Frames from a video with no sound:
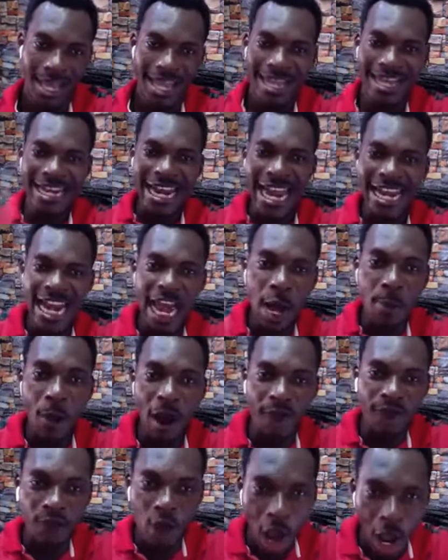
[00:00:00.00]
In the name
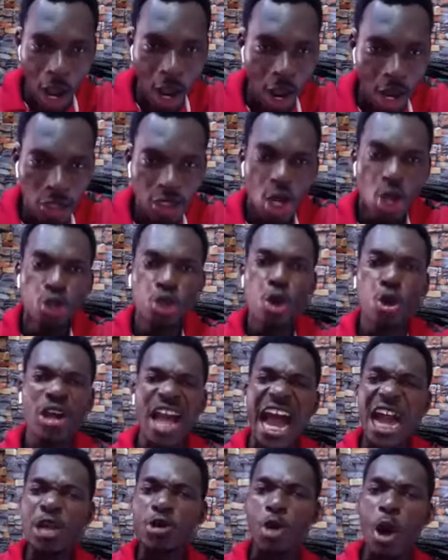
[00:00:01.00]
of God, you
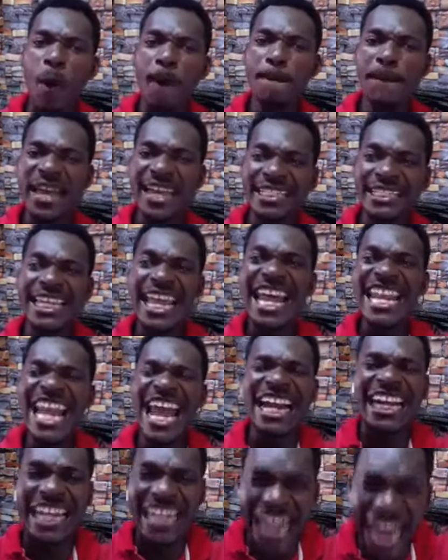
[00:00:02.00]
can commit any
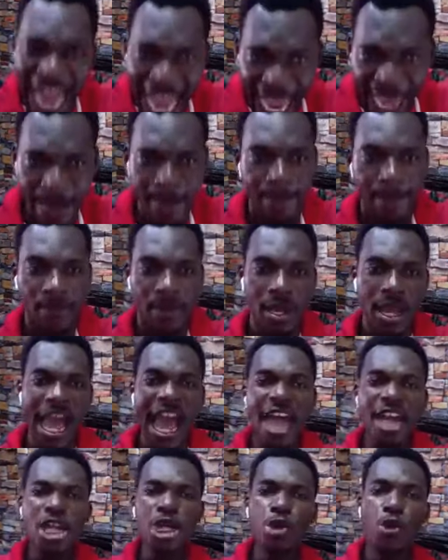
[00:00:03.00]
crime
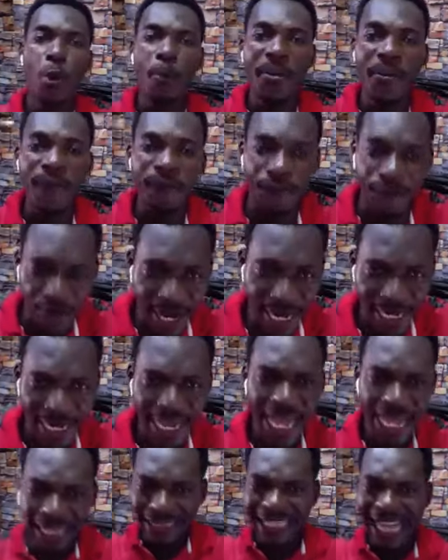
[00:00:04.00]
and you will be free.
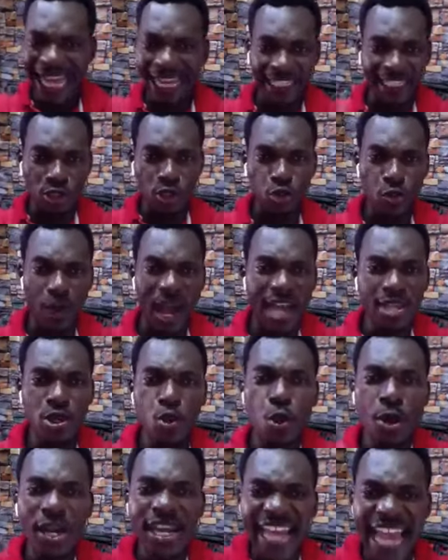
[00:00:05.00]
That is why
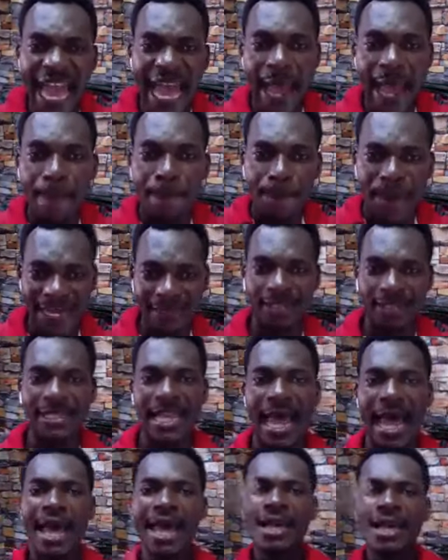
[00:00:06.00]
you hear a
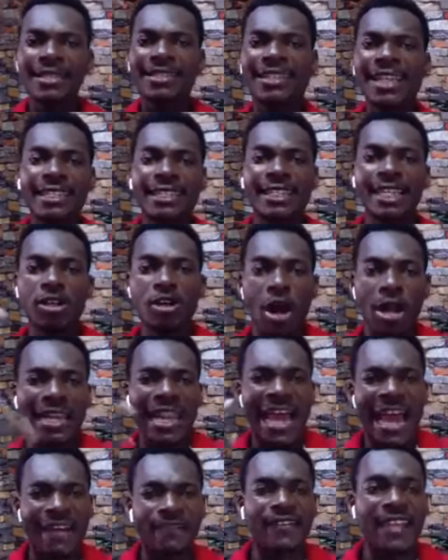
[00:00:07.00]
pastor sitting on
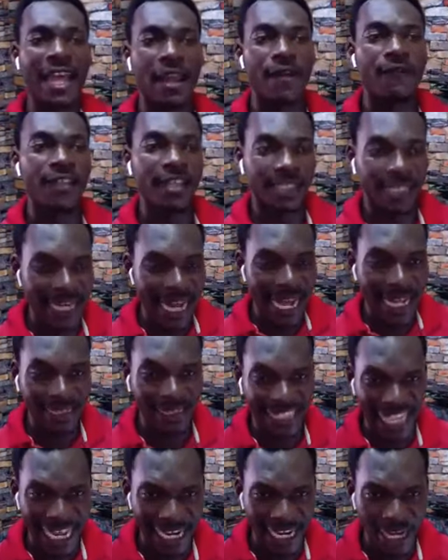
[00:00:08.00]
live television and
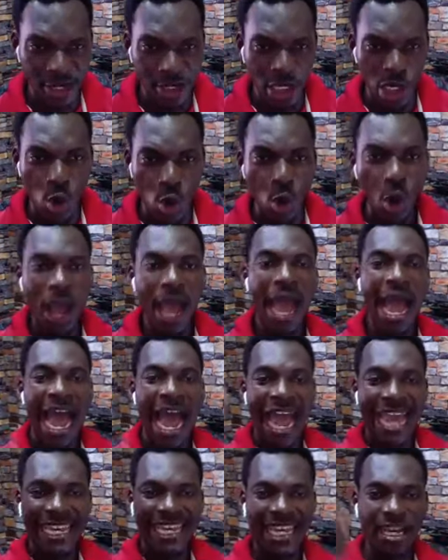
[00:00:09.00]
telling you,
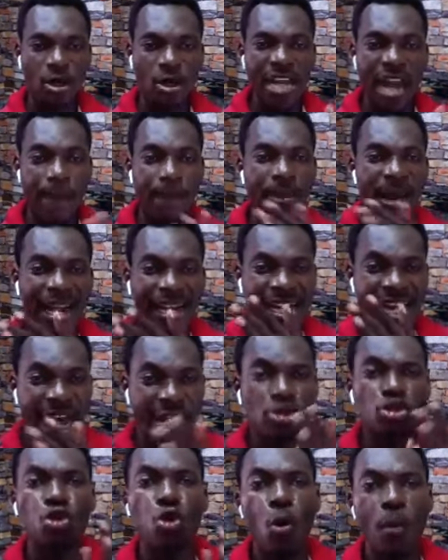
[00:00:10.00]
I killed a
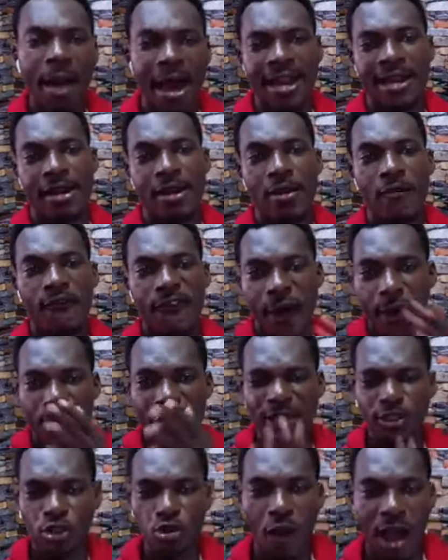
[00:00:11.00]
pregnant woman for
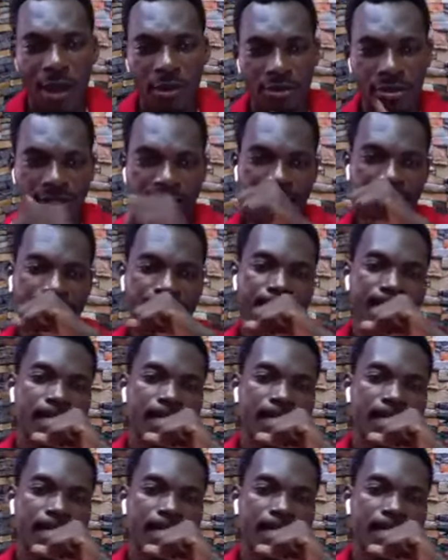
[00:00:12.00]
rituals.